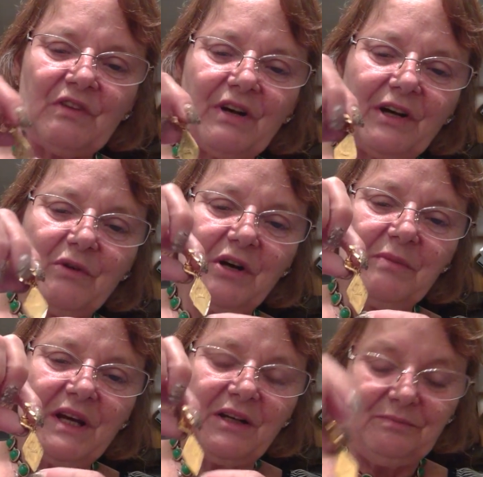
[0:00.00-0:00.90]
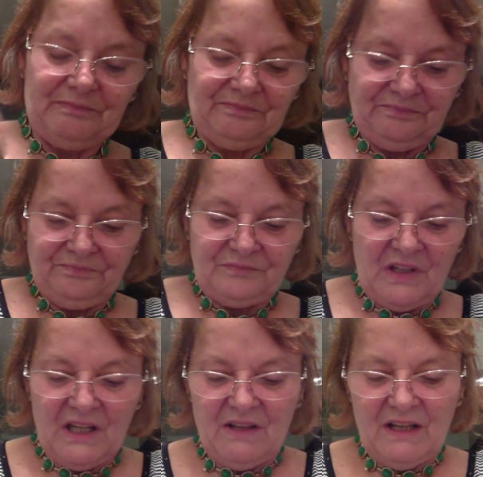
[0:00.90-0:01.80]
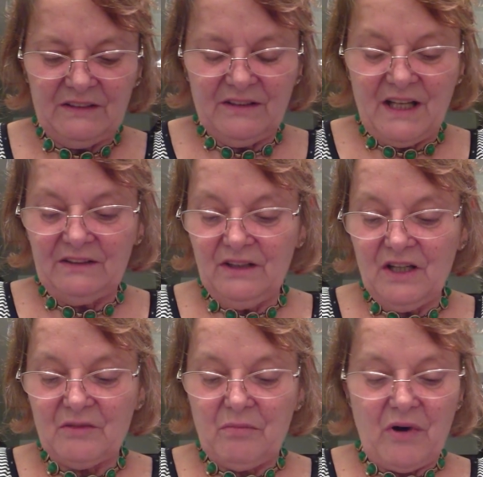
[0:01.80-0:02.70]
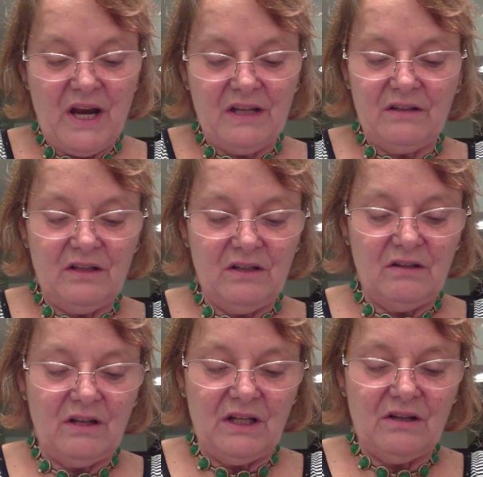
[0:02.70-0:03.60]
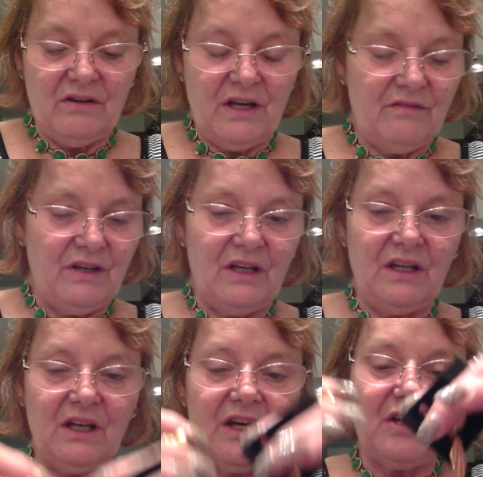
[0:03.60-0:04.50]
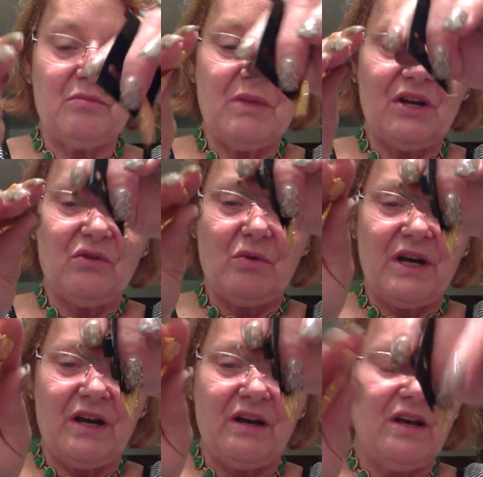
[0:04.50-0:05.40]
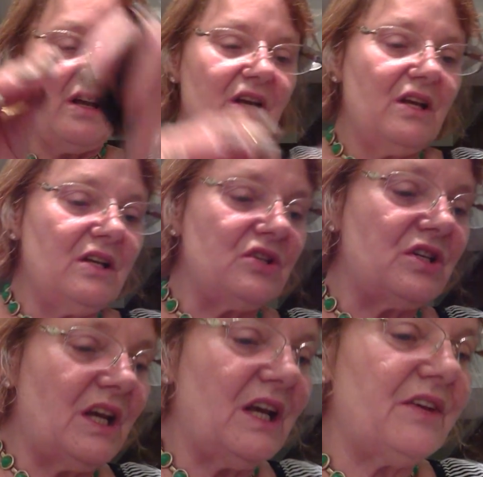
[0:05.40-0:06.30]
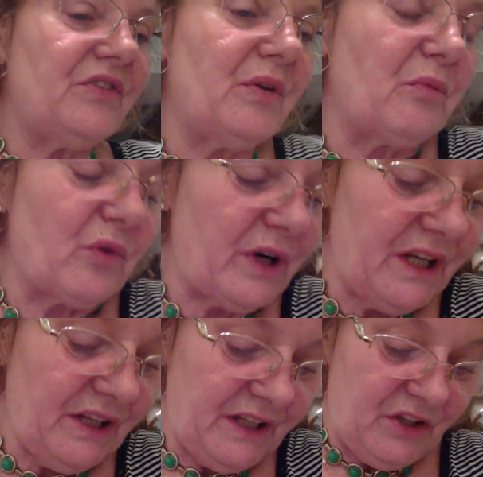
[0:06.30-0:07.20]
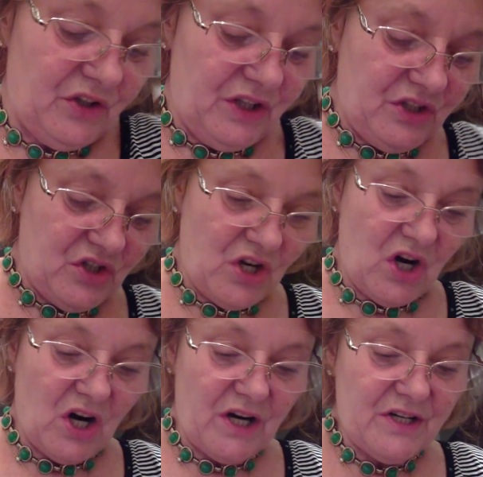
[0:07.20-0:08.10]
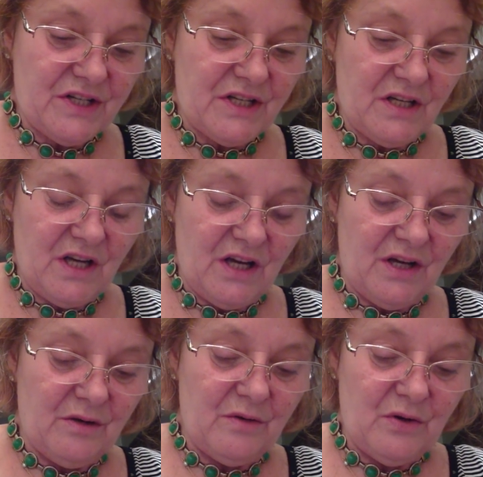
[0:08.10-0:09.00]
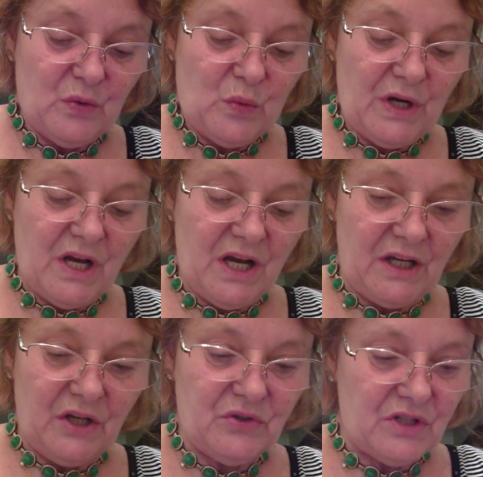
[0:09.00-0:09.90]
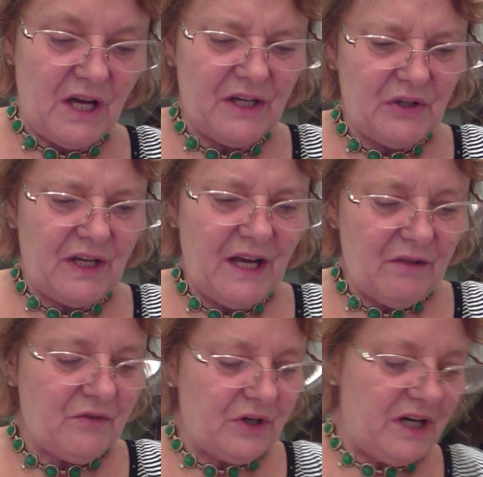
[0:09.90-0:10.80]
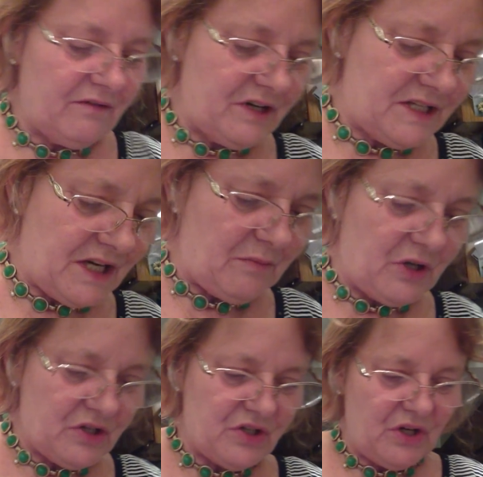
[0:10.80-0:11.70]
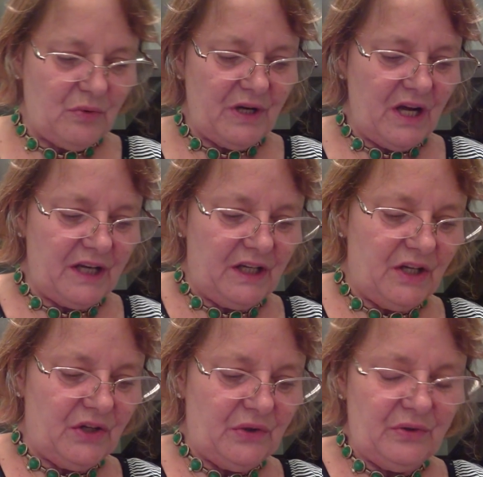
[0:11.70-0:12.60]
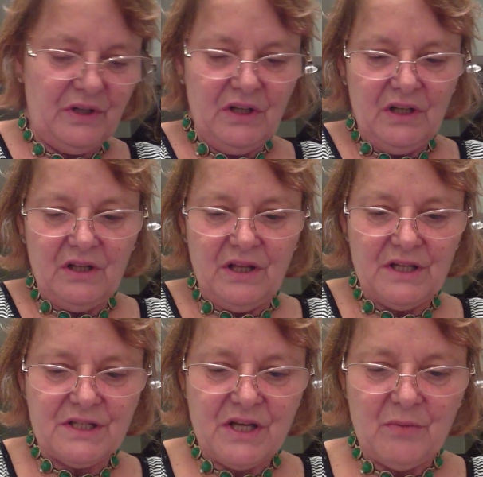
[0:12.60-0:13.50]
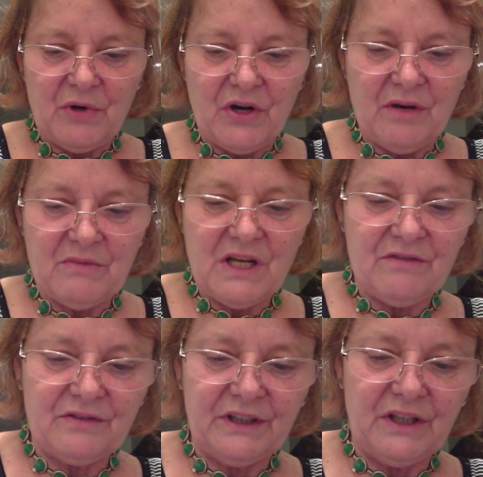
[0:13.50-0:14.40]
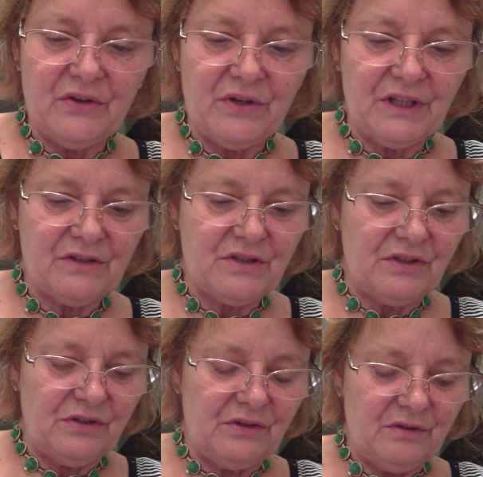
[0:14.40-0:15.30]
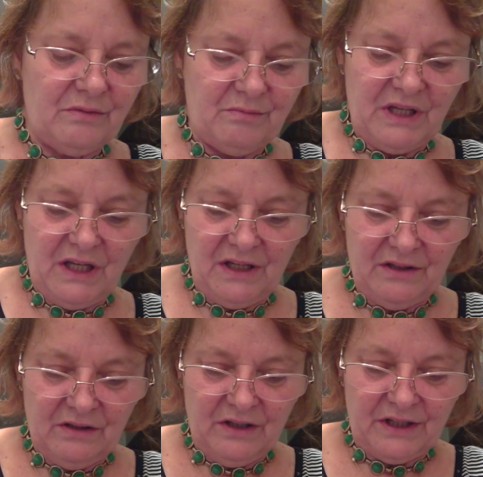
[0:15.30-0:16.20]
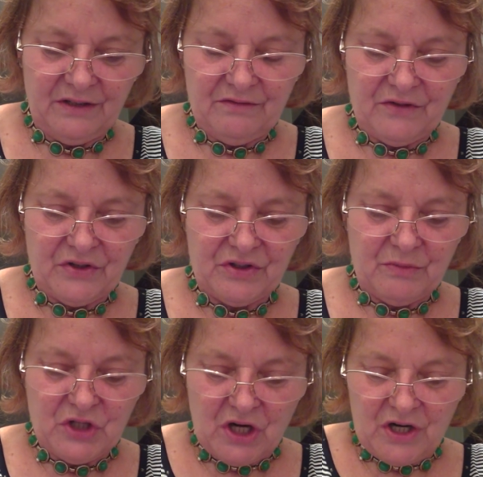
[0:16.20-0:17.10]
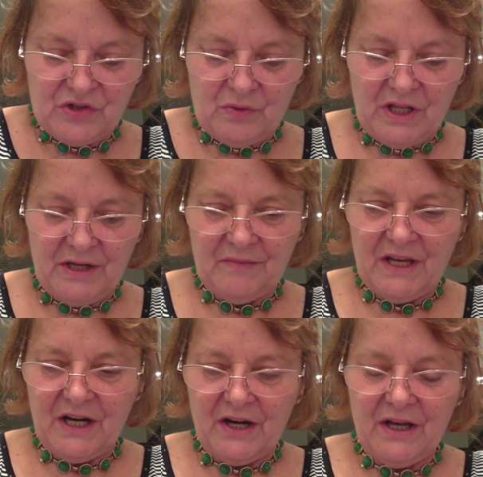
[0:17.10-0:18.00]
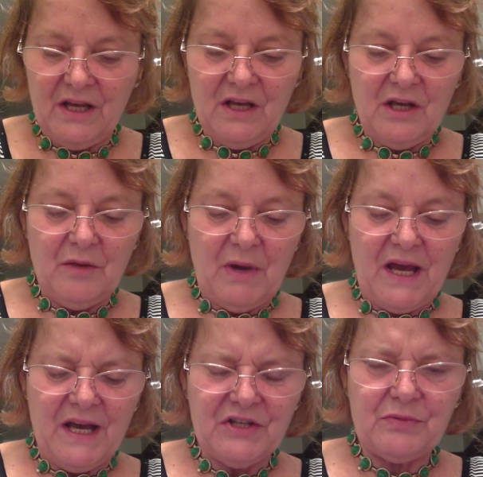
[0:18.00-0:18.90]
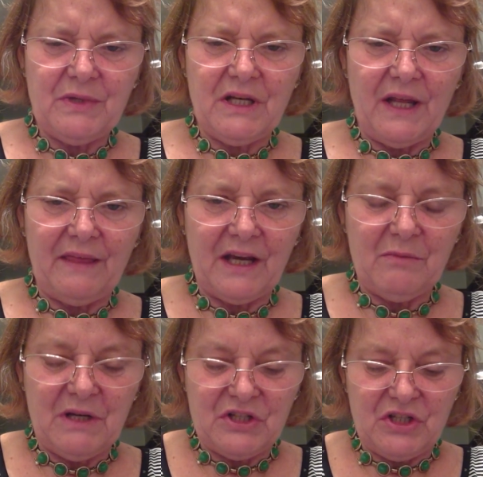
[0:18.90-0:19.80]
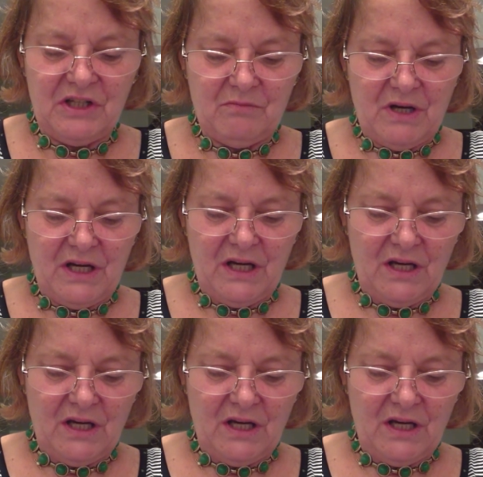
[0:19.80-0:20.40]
Very well made. And they, they look brand new. They don't have any kind of metal wear. And she gets some really good jars. Uh, when I go to, I go to California every summer, so when I go this summer, I'm definitely going to be looking for some jars while I'm there. And my husband, I think I mentioned in my